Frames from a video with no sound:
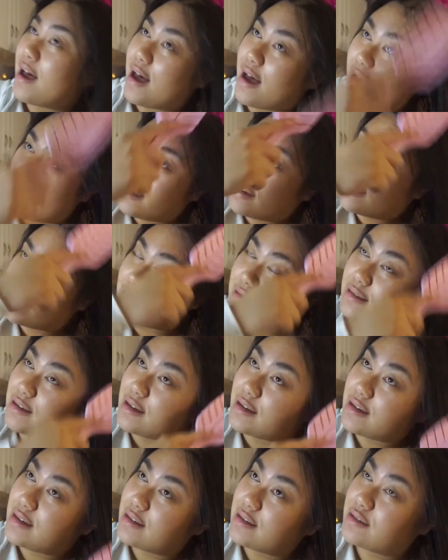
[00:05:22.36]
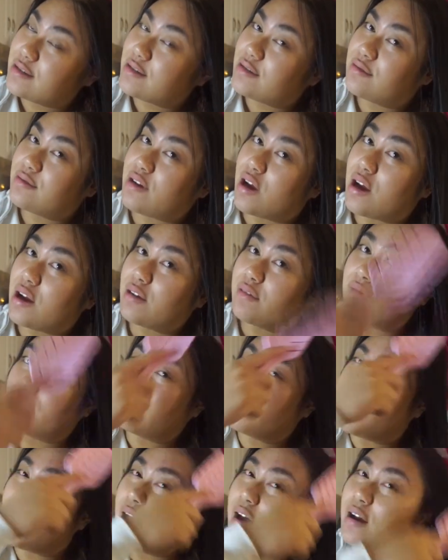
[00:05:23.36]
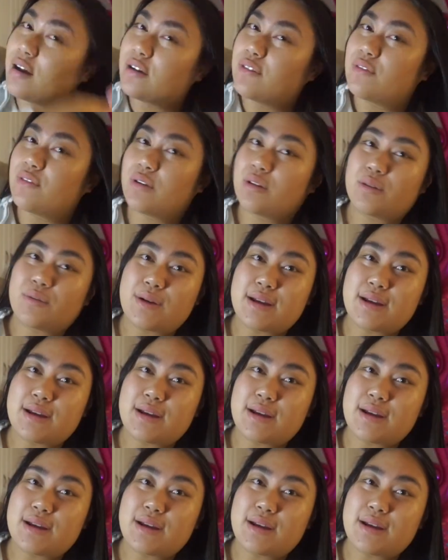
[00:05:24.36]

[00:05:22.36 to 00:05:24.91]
I decided to not vlog for the